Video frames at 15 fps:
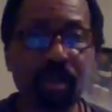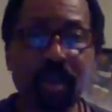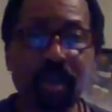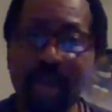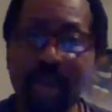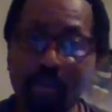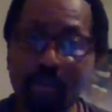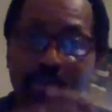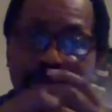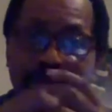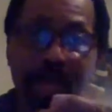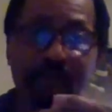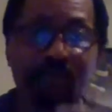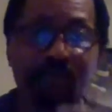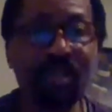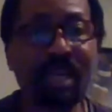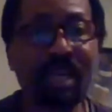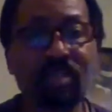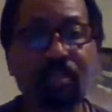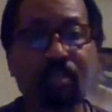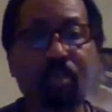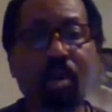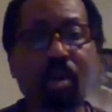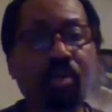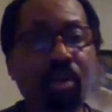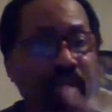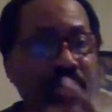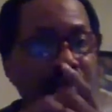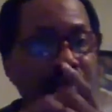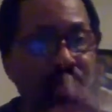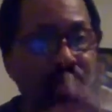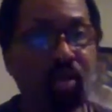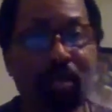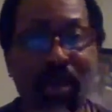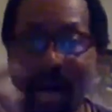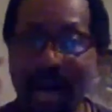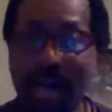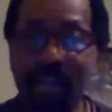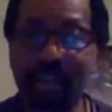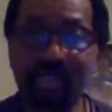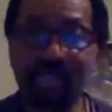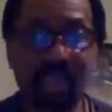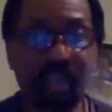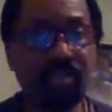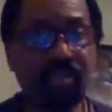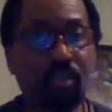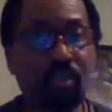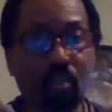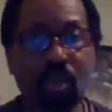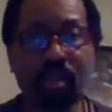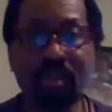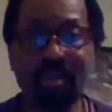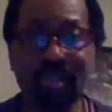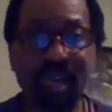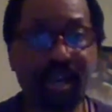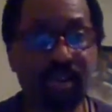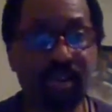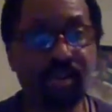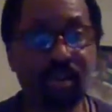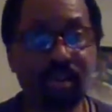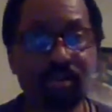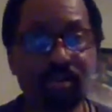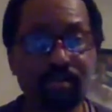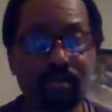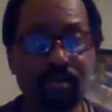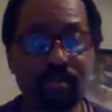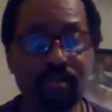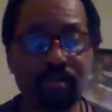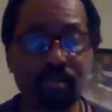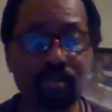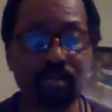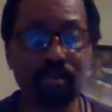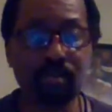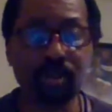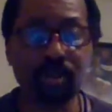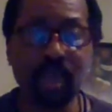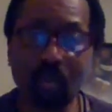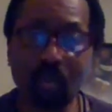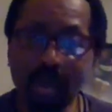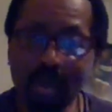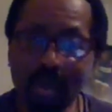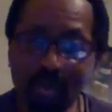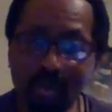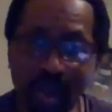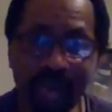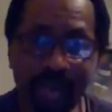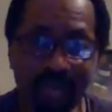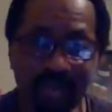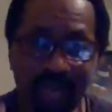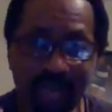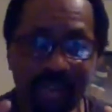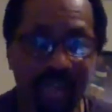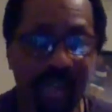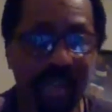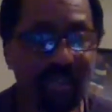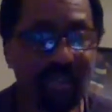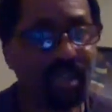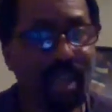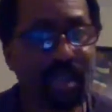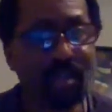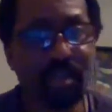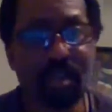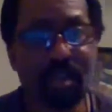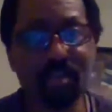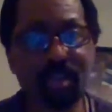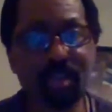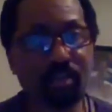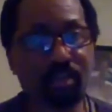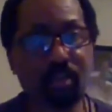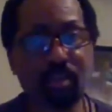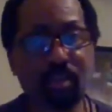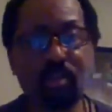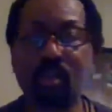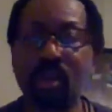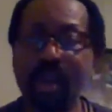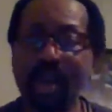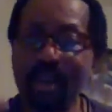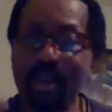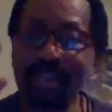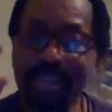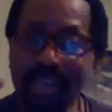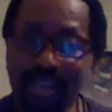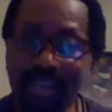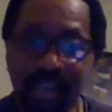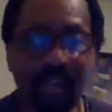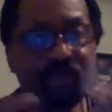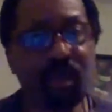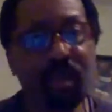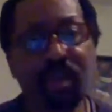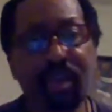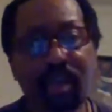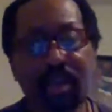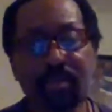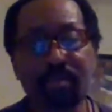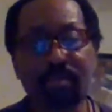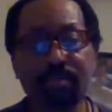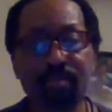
And I will believe in tech support, what they're doing behind the scenes and working tirelessly. And one of the greatest things they said to us they're going to do, and they delivered again.